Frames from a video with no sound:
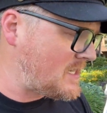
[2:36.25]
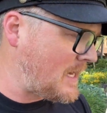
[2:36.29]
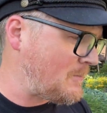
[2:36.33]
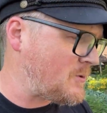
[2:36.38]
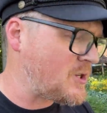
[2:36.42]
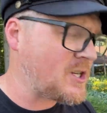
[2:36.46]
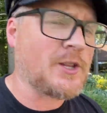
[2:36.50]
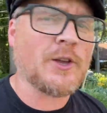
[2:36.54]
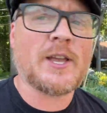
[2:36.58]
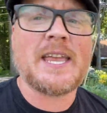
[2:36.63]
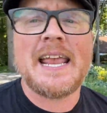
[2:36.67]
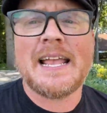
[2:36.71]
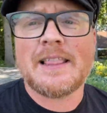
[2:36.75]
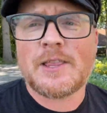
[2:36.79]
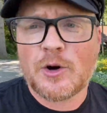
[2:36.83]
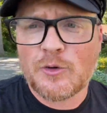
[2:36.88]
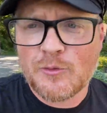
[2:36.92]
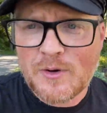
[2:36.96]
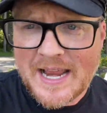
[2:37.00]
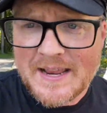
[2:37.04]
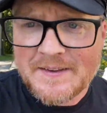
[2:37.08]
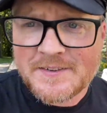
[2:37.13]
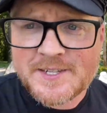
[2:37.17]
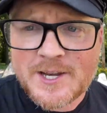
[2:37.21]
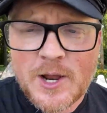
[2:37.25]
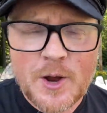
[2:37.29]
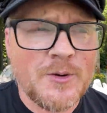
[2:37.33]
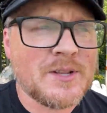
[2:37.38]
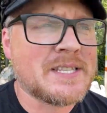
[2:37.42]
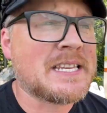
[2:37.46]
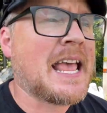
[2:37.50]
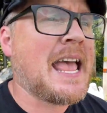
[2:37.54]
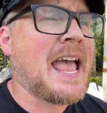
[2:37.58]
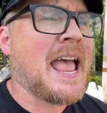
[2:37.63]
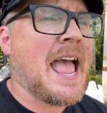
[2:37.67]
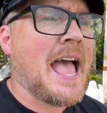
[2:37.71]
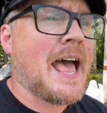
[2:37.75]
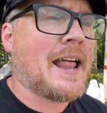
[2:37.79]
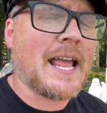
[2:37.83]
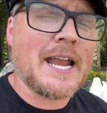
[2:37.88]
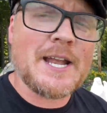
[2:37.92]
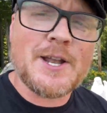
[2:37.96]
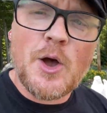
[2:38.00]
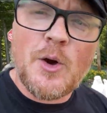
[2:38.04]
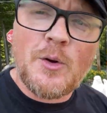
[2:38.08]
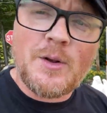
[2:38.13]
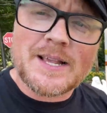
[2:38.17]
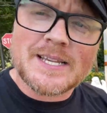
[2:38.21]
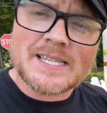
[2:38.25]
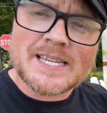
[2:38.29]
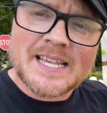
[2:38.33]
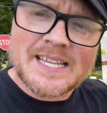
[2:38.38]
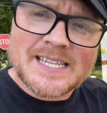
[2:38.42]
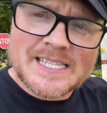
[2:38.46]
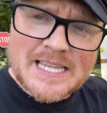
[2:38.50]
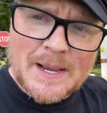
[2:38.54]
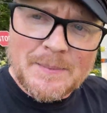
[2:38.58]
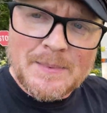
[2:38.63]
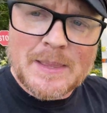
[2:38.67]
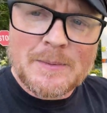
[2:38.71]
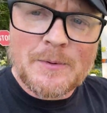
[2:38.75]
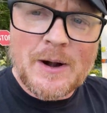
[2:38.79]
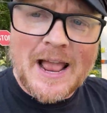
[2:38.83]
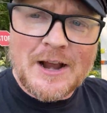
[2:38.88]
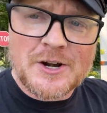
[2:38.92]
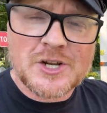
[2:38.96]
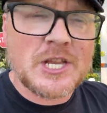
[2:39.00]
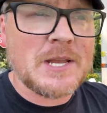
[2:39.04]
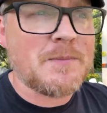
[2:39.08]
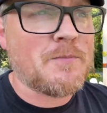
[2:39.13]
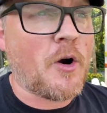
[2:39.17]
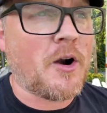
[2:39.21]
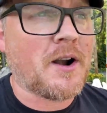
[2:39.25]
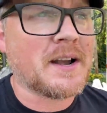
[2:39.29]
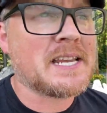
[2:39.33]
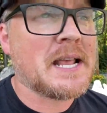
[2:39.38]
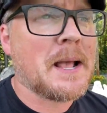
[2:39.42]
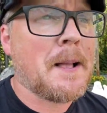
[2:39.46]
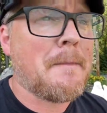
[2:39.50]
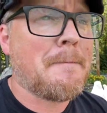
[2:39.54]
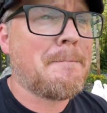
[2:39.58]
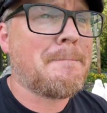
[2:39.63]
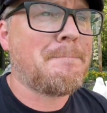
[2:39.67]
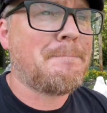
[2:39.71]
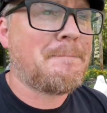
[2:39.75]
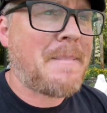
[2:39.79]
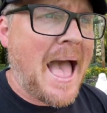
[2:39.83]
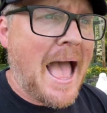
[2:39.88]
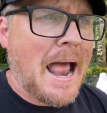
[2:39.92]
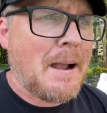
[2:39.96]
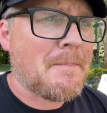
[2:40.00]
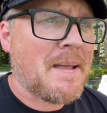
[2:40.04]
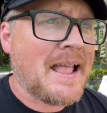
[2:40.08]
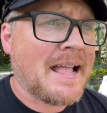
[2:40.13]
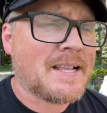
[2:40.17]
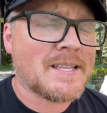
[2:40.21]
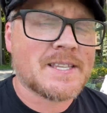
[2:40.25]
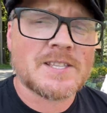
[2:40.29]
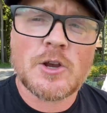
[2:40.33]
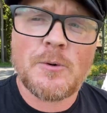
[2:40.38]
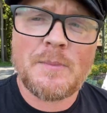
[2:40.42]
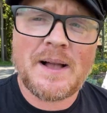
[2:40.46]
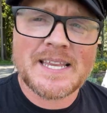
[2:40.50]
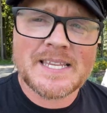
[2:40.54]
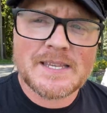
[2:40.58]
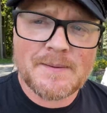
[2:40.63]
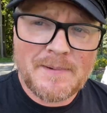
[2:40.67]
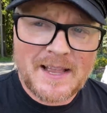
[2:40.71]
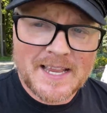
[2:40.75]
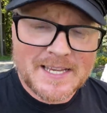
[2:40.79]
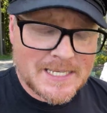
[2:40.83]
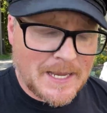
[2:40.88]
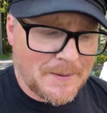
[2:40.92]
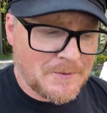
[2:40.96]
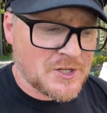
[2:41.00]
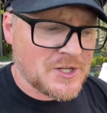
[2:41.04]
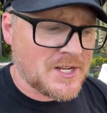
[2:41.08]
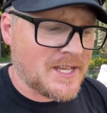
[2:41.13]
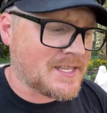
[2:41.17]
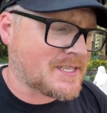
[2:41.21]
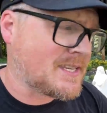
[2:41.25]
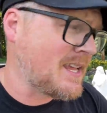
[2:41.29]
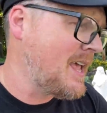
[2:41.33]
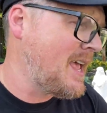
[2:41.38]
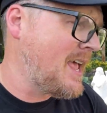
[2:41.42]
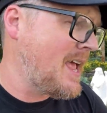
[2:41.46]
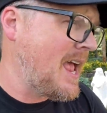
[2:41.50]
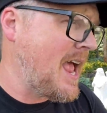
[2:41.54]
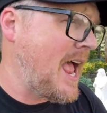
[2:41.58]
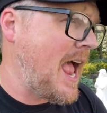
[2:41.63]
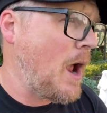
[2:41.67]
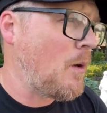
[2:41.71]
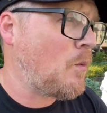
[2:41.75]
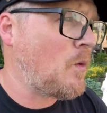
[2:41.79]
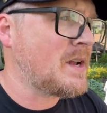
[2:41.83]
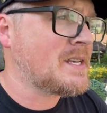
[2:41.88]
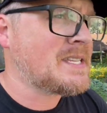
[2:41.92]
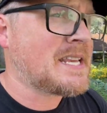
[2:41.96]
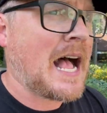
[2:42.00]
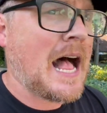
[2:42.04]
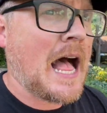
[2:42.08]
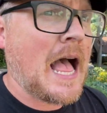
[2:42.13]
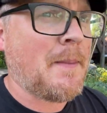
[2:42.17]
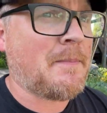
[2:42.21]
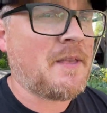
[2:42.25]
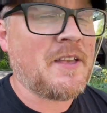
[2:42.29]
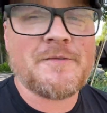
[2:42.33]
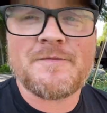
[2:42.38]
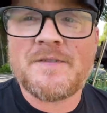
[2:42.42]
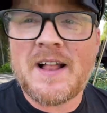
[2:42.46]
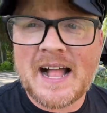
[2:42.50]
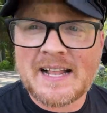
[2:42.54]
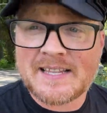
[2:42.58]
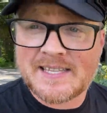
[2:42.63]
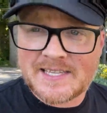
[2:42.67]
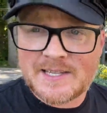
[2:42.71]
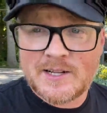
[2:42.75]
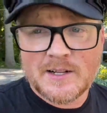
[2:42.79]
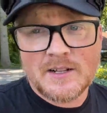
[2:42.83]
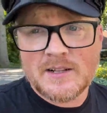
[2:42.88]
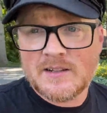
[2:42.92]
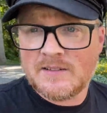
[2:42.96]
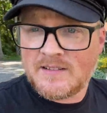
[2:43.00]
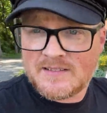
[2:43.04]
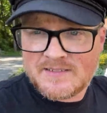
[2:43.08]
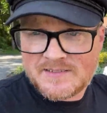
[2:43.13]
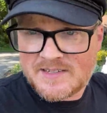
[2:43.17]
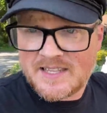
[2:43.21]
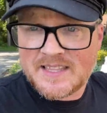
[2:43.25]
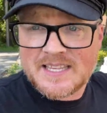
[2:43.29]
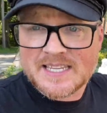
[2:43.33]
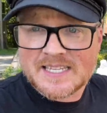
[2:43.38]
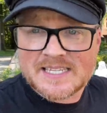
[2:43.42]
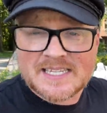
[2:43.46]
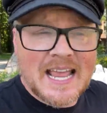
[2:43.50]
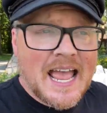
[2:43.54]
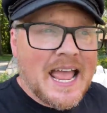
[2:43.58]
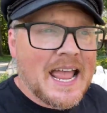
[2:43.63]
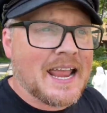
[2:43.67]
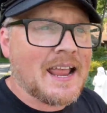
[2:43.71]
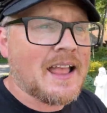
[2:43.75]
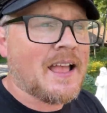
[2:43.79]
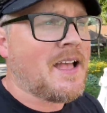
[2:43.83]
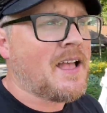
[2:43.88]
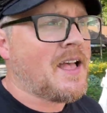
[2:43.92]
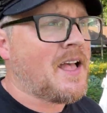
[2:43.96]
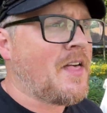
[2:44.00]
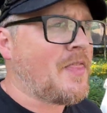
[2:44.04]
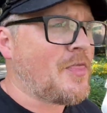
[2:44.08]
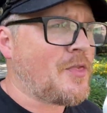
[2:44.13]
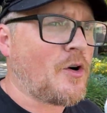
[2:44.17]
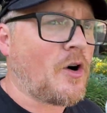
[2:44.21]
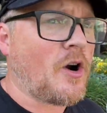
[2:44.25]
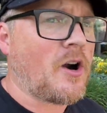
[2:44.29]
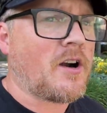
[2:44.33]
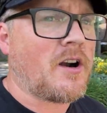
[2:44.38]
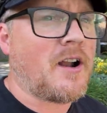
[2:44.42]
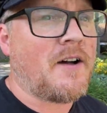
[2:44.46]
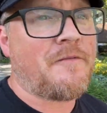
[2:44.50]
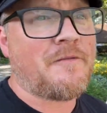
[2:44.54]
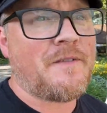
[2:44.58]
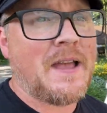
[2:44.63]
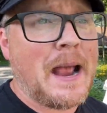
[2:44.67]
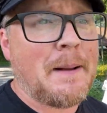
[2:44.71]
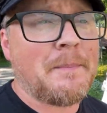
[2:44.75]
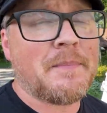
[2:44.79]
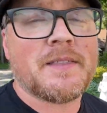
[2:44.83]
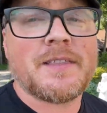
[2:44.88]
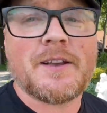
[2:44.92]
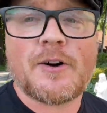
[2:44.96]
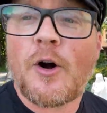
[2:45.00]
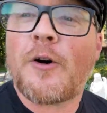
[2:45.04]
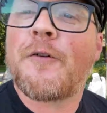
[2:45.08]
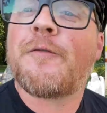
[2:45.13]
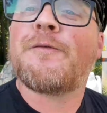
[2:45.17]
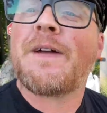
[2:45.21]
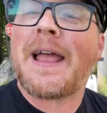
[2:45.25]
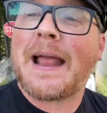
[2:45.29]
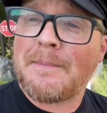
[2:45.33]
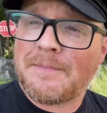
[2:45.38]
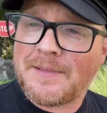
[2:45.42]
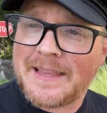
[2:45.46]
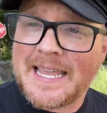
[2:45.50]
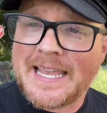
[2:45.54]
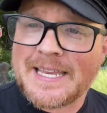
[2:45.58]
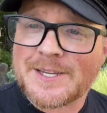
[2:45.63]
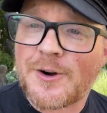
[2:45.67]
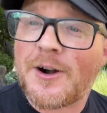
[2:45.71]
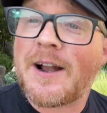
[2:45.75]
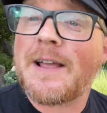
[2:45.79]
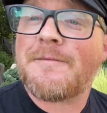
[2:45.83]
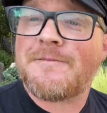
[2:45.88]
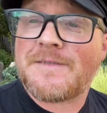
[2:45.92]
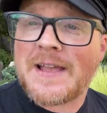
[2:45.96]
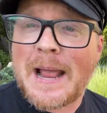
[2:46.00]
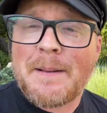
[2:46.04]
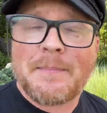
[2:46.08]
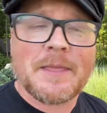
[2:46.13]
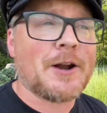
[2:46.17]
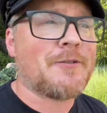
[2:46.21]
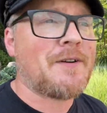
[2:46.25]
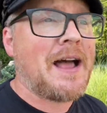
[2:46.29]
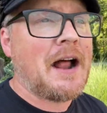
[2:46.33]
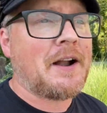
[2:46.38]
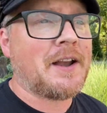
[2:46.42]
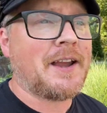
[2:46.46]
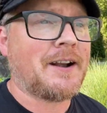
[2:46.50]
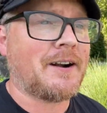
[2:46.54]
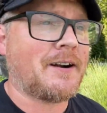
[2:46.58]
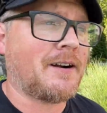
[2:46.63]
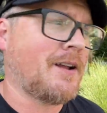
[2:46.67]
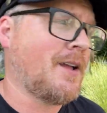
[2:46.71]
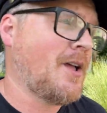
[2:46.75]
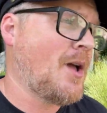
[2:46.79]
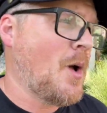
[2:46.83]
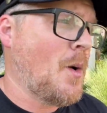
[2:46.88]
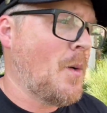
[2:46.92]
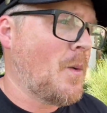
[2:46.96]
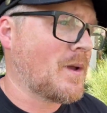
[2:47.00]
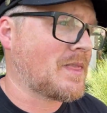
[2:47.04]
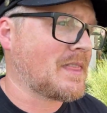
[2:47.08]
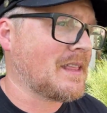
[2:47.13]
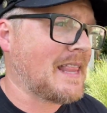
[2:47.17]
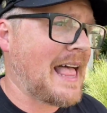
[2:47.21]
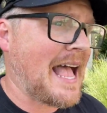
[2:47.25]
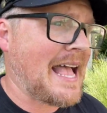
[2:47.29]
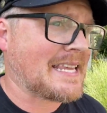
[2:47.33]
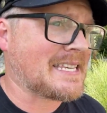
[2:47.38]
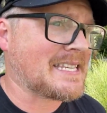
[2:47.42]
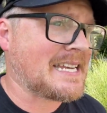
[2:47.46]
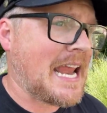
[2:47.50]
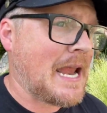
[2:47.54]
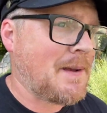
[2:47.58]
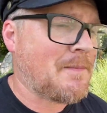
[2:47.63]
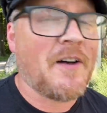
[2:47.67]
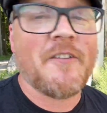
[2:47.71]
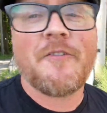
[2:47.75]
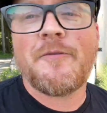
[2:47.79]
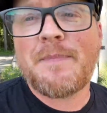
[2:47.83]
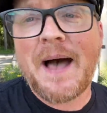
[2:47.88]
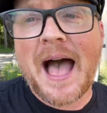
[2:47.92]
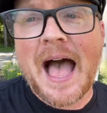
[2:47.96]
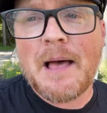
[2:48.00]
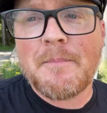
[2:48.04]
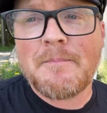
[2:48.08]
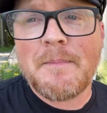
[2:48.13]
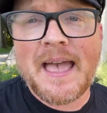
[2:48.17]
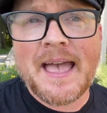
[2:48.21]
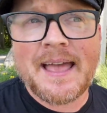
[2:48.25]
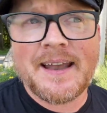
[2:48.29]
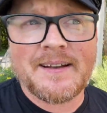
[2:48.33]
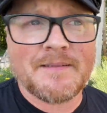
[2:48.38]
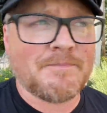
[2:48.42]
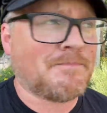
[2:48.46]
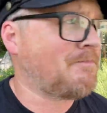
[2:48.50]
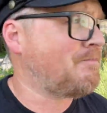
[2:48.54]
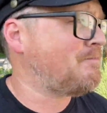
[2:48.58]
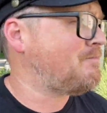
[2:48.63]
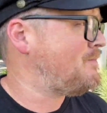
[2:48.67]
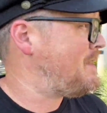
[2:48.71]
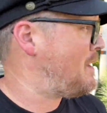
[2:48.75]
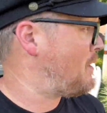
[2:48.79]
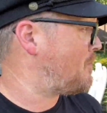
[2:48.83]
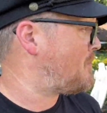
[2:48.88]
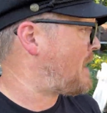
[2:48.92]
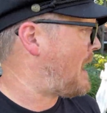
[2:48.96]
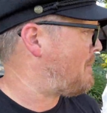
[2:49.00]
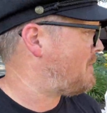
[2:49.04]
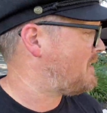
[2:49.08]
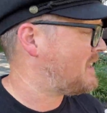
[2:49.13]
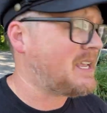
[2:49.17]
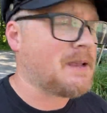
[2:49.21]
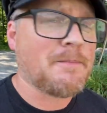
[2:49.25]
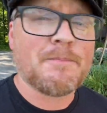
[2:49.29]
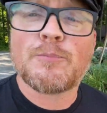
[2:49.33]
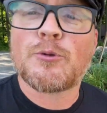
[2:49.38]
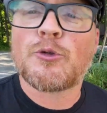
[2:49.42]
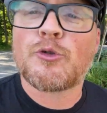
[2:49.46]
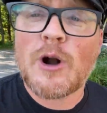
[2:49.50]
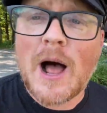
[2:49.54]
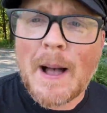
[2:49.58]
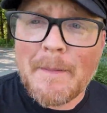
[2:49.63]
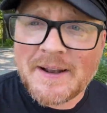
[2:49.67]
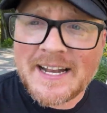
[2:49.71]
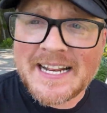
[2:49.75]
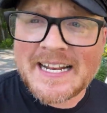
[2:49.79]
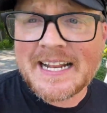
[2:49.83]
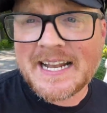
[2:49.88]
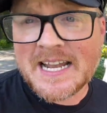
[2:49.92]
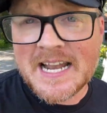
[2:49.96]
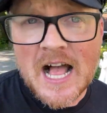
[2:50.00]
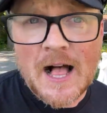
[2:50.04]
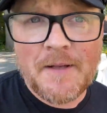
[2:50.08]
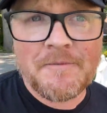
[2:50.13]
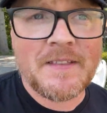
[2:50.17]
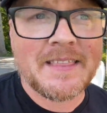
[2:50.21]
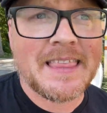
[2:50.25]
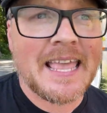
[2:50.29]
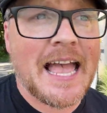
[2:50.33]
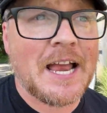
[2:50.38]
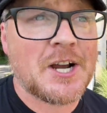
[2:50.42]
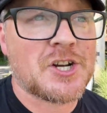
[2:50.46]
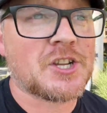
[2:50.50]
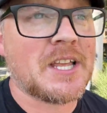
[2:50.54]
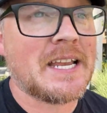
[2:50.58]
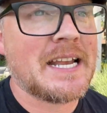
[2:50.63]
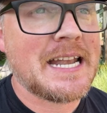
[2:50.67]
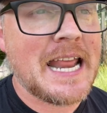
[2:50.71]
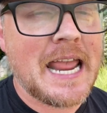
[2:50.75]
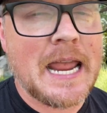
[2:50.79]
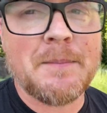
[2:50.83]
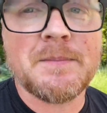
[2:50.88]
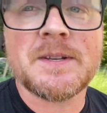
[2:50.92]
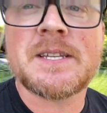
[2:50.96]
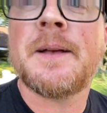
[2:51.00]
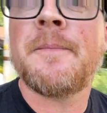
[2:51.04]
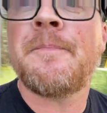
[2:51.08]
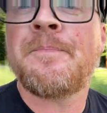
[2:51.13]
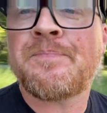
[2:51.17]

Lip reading: I'm just looking at the gravestones and I noticed some of them were actually marked Batman. So my assumption is, at one time, if not still to this day, there are families or a family around here with the last name of Batman, and they were probably prominent enough that they actually named